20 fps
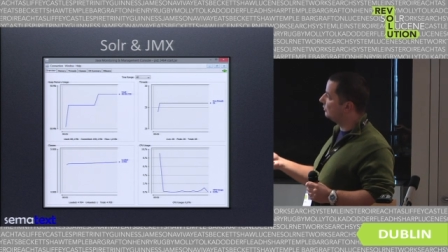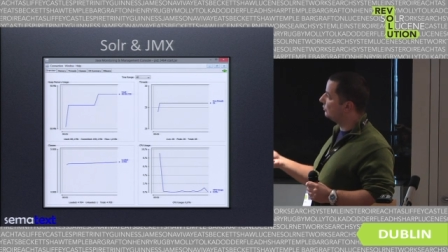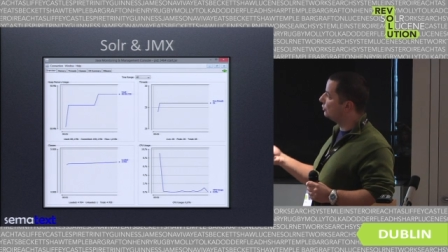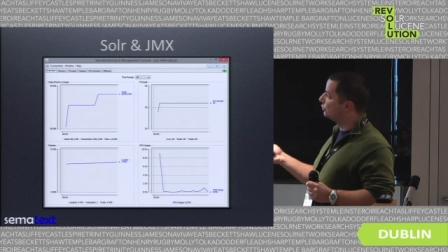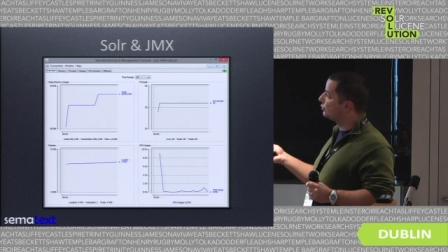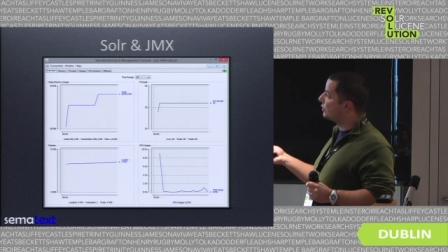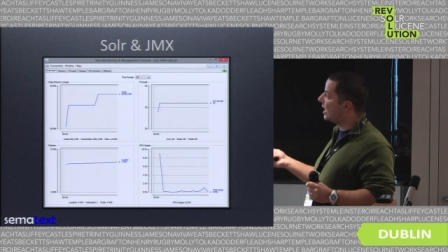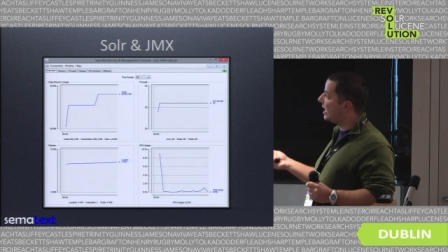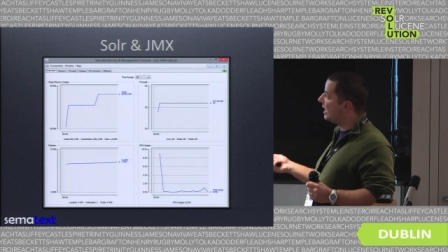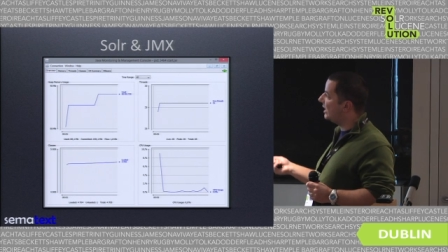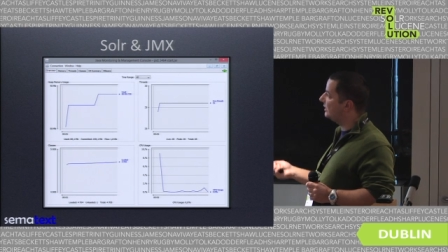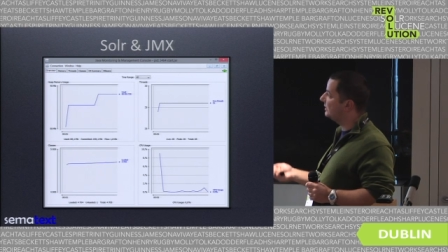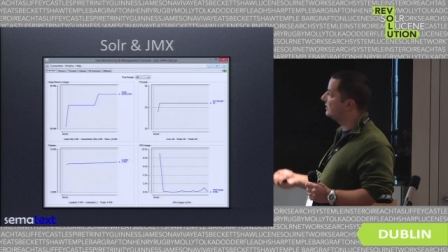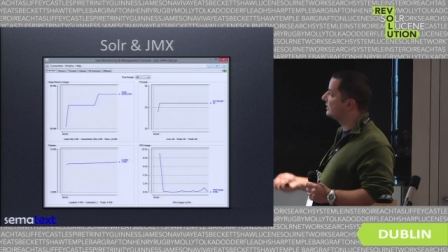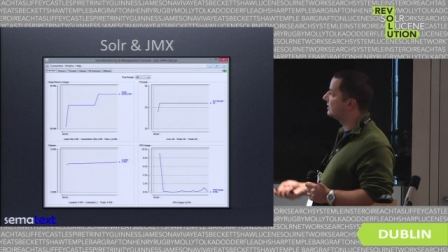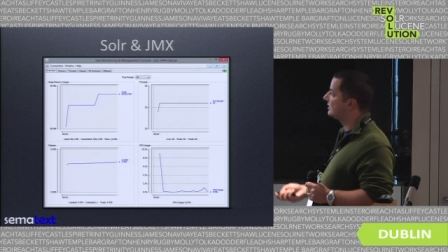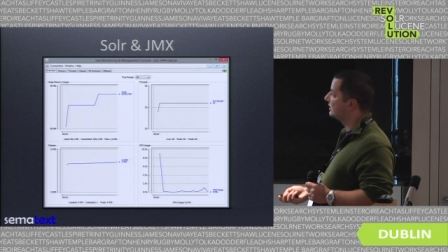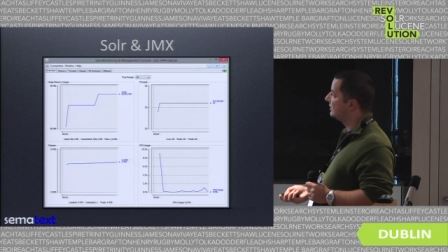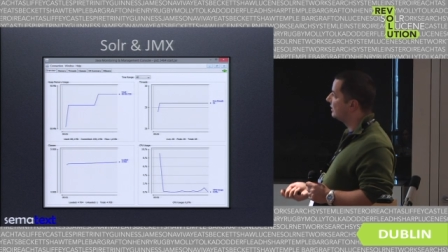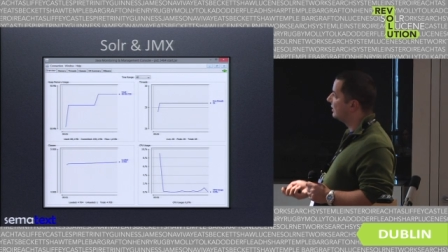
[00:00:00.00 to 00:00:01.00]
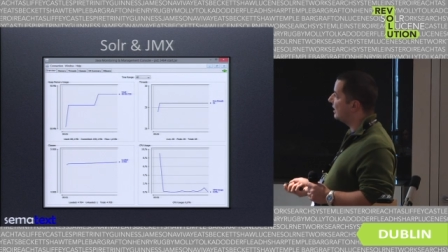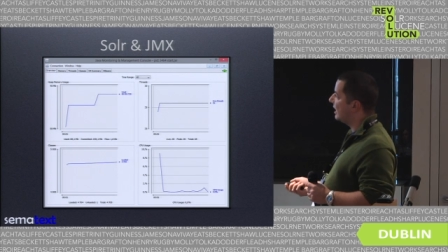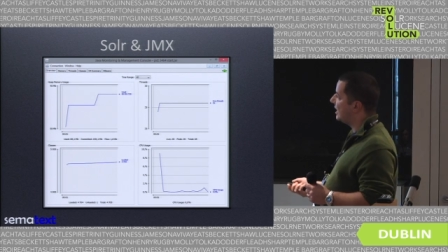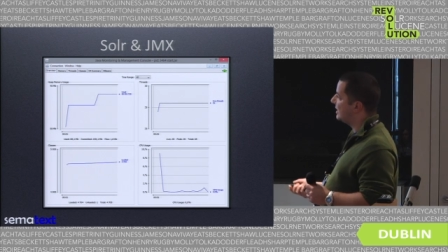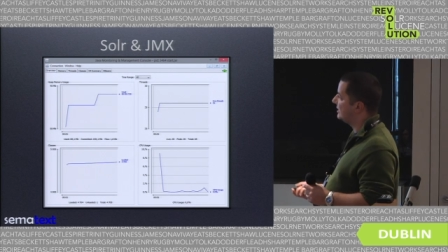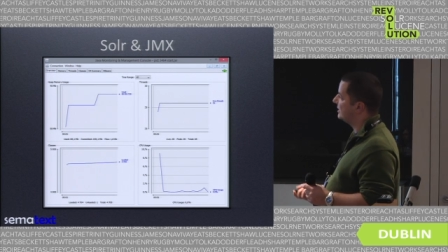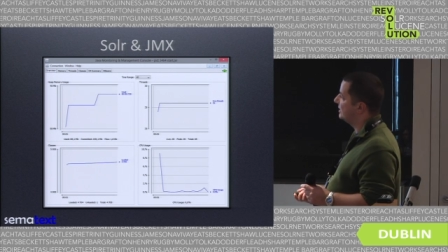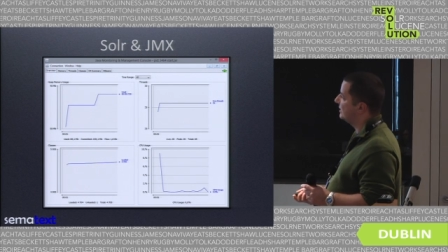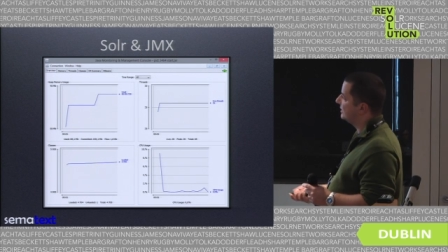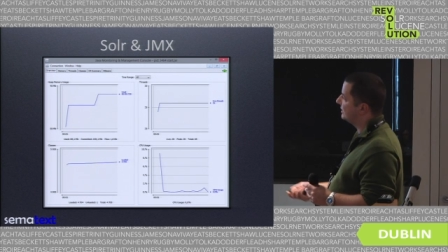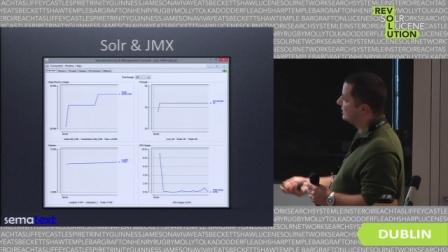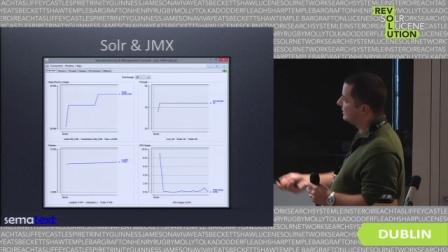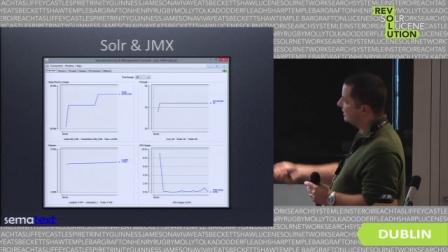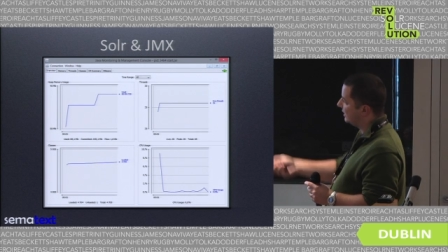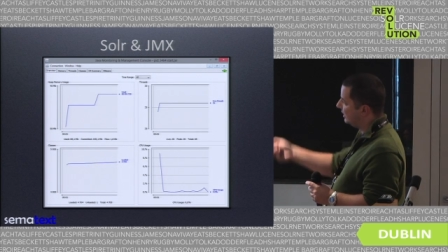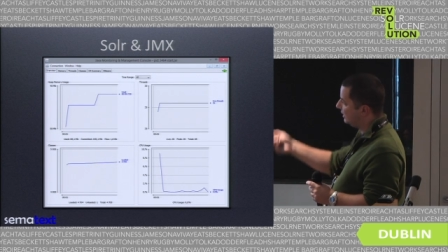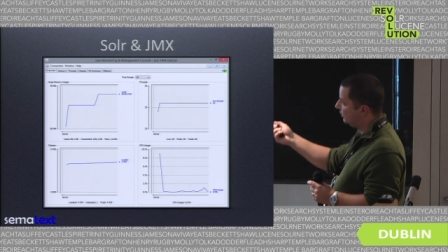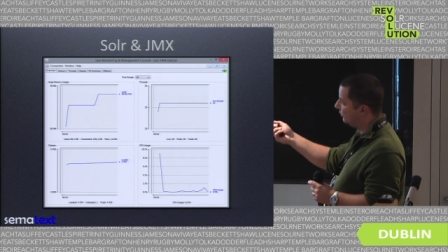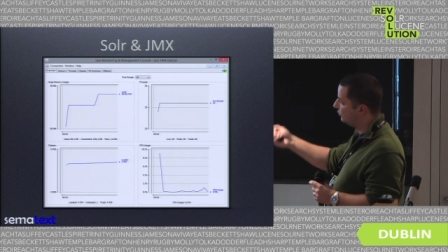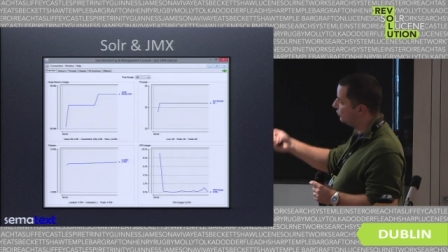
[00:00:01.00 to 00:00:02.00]
threads, classes,
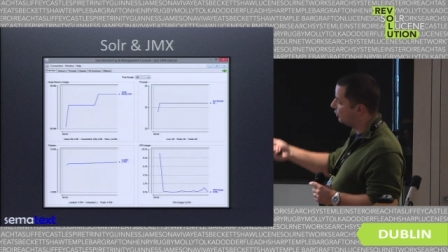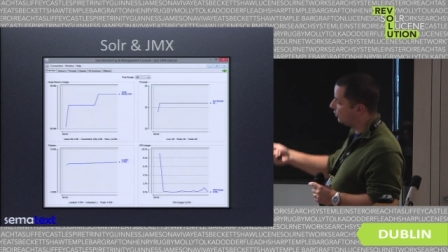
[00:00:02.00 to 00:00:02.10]
and of